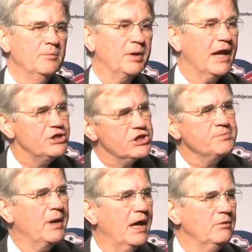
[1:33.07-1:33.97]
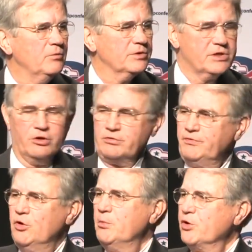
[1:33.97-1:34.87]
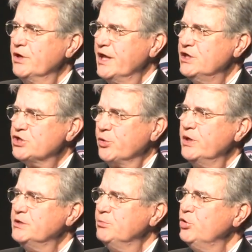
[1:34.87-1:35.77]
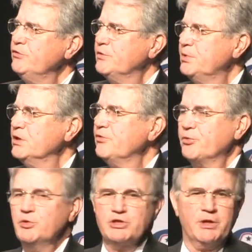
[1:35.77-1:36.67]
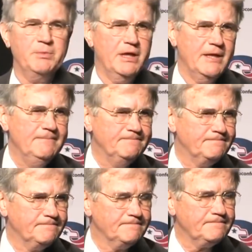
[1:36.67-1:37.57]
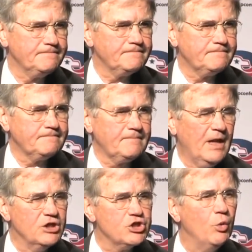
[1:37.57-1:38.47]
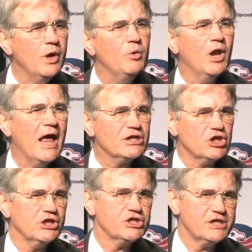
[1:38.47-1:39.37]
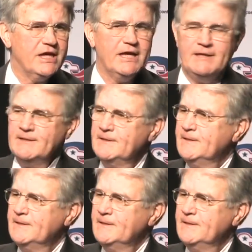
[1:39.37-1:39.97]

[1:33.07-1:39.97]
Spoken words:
But I just met with Senator Fulmer, and he's agreed to move the bill through his committee. And so we will actually see